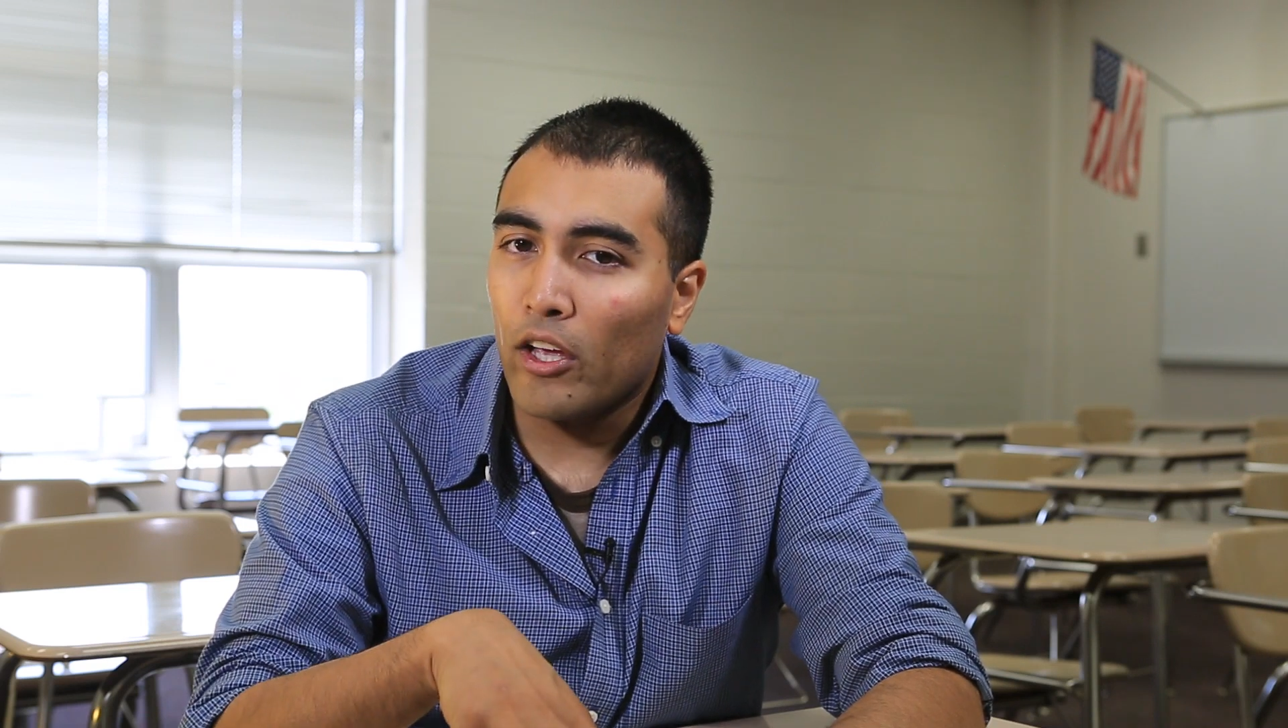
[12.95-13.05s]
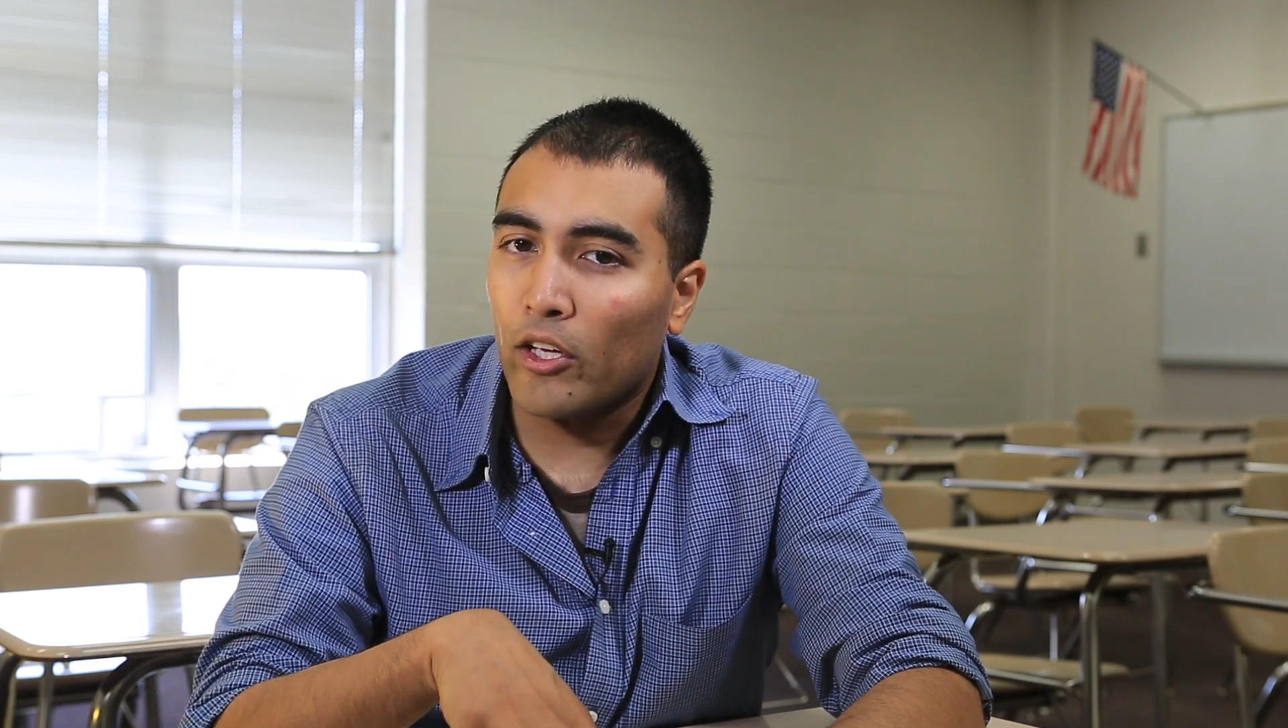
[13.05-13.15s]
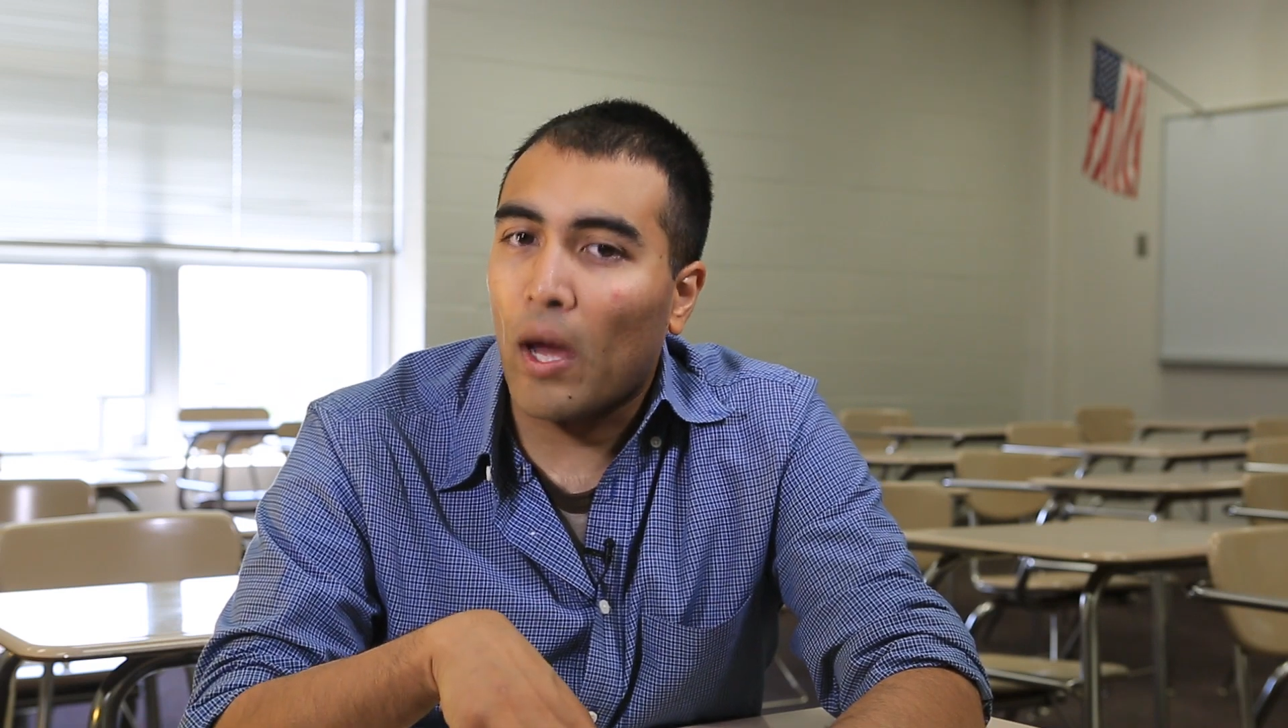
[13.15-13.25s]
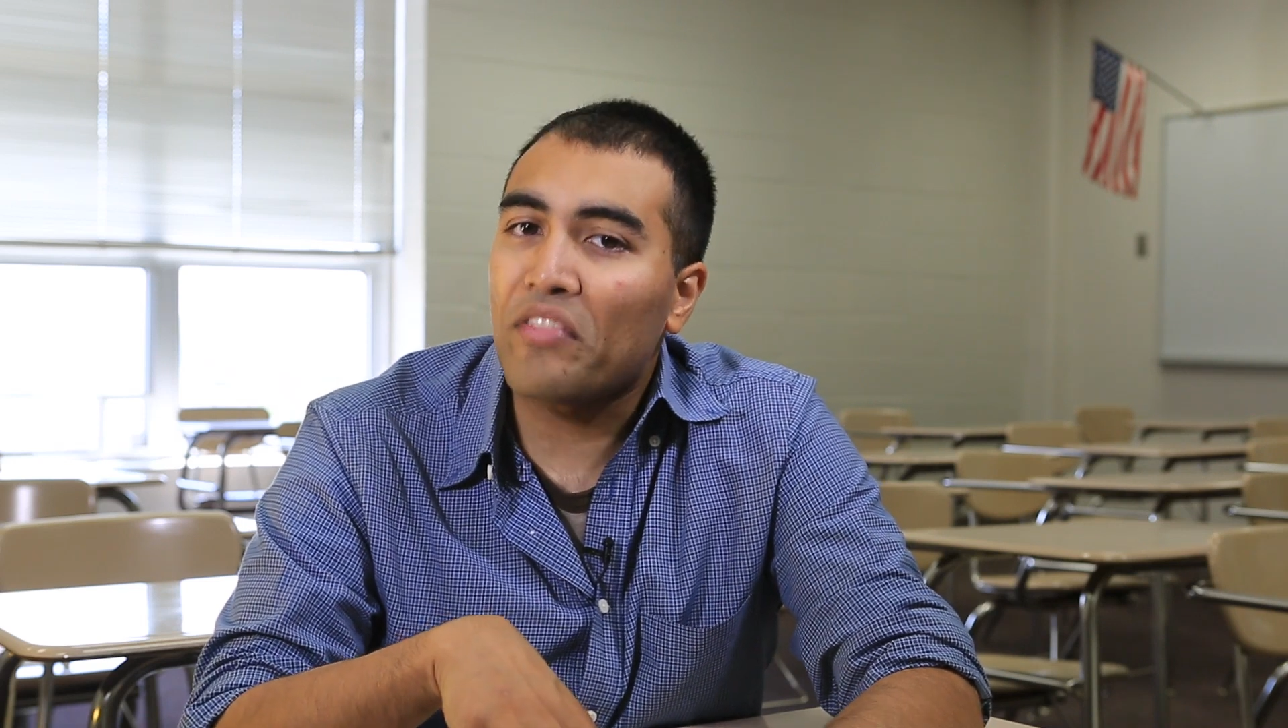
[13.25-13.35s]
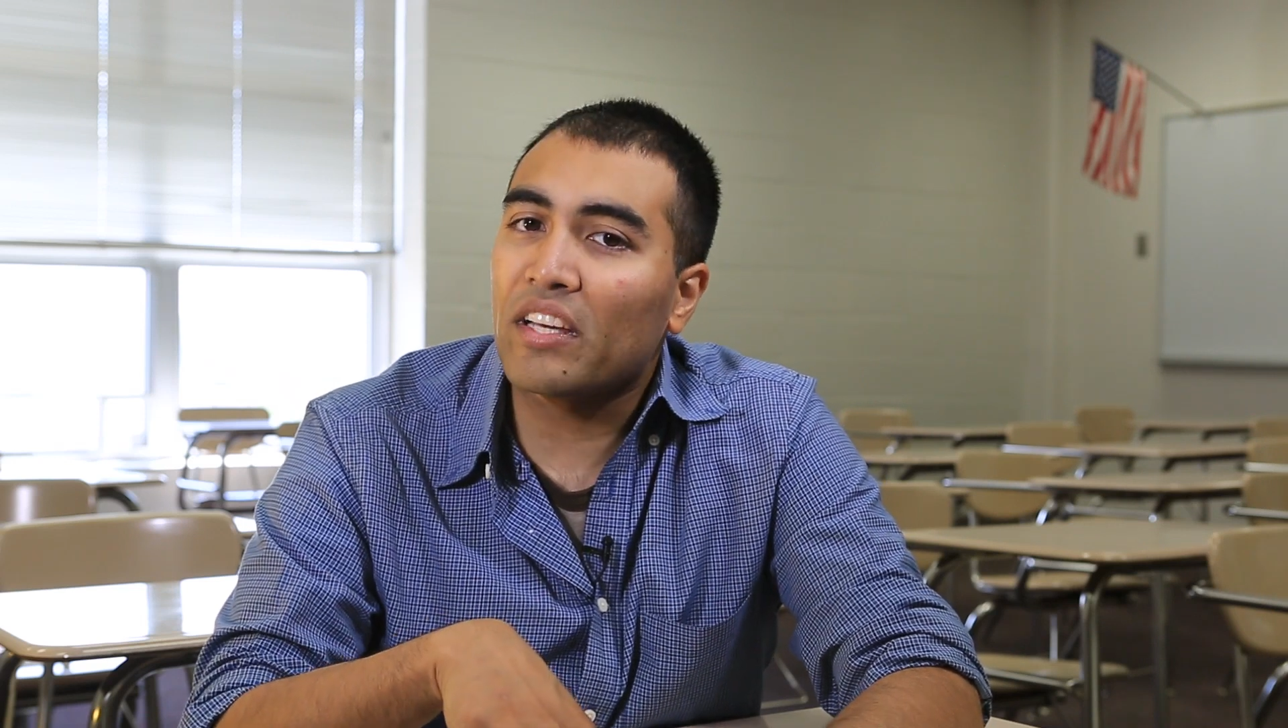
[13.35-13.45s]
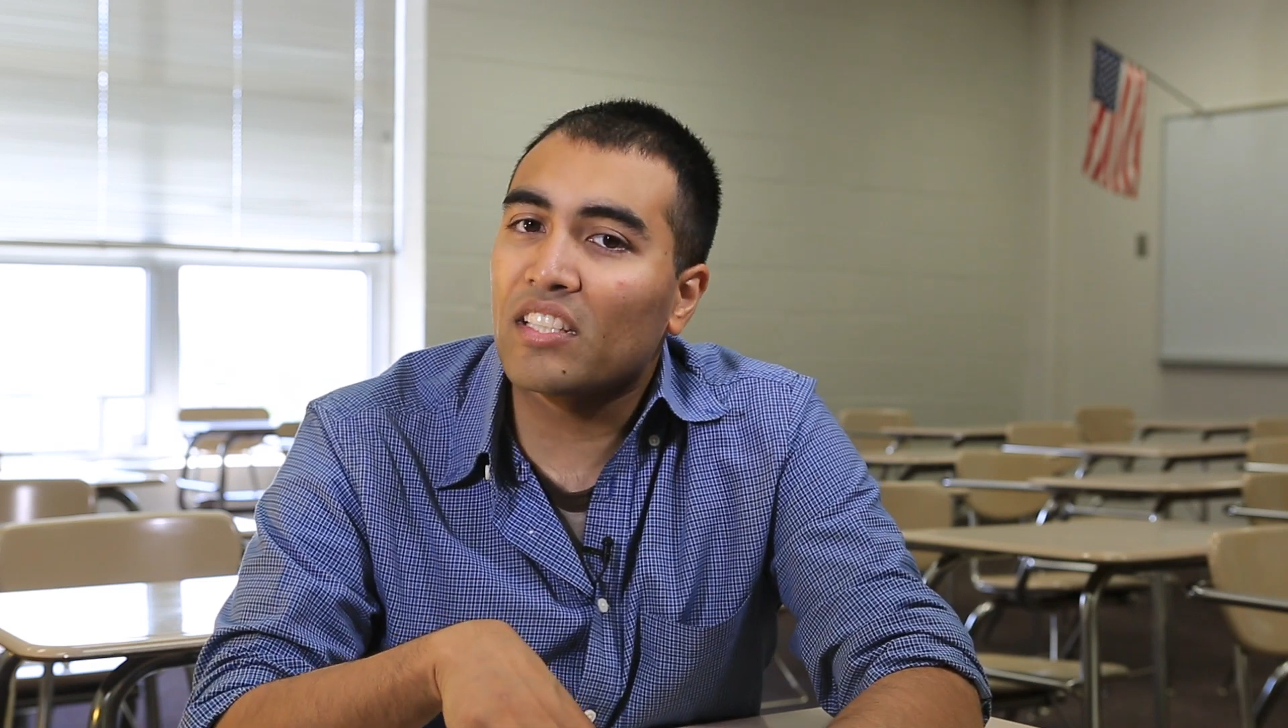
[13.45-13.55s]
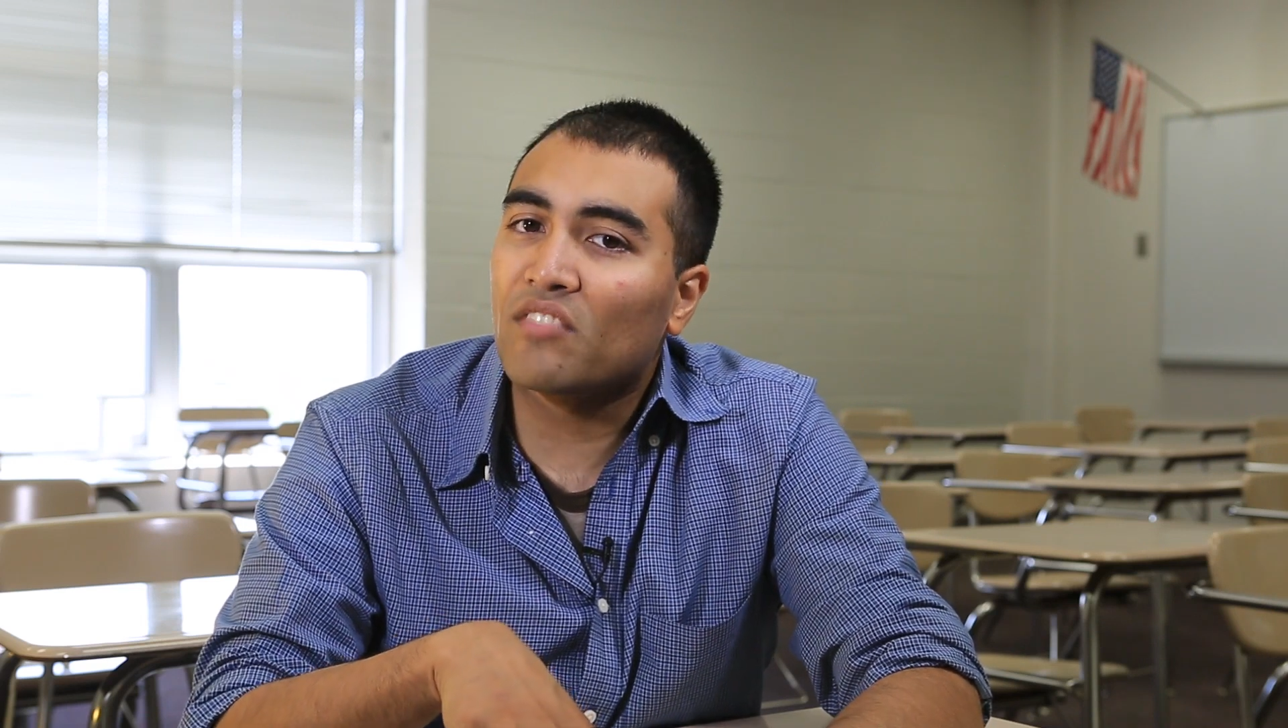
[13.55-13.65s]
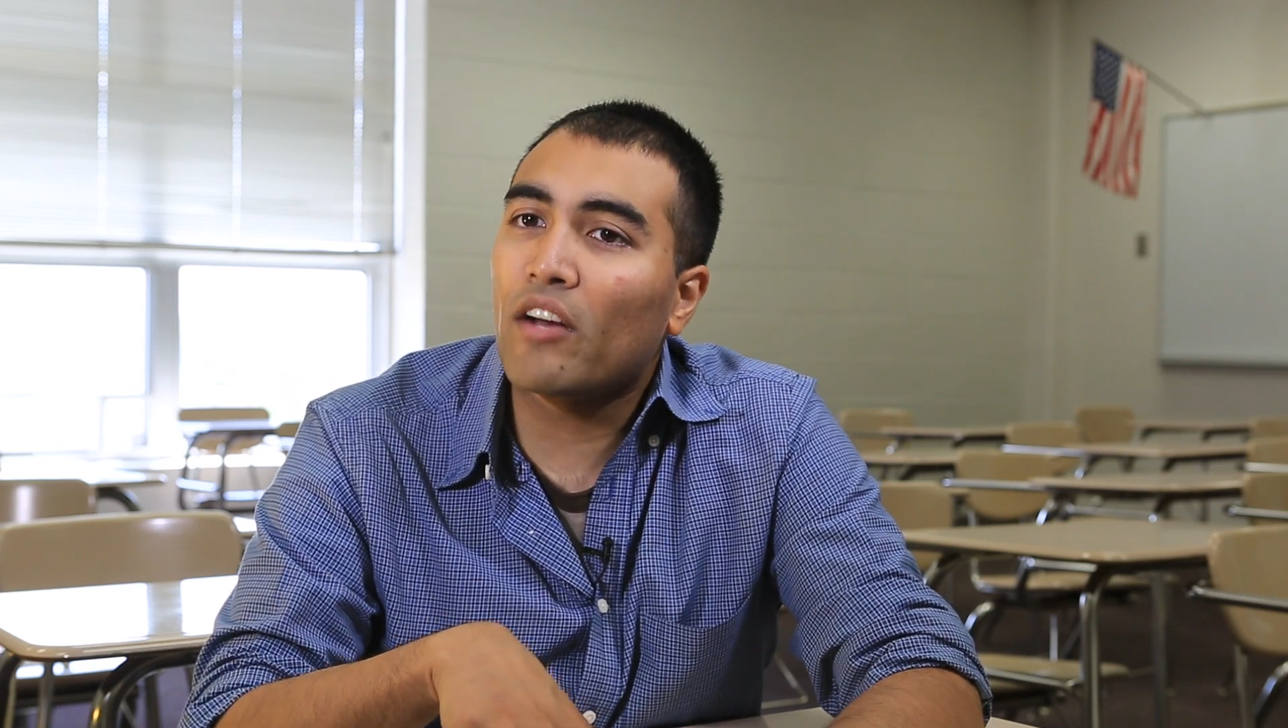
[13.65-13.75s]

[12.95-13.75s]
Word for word: you know, I think it's